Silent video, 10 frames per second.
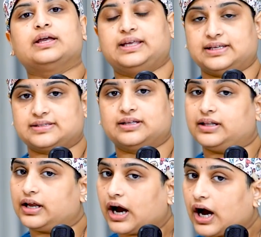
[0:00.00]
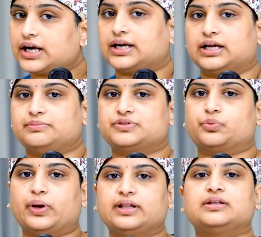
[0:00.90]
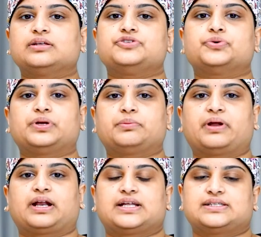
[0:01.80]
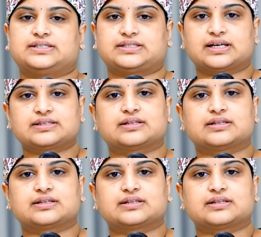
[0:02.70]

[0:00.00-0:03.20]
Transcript: yes, there are times when these urine pregnancy tests,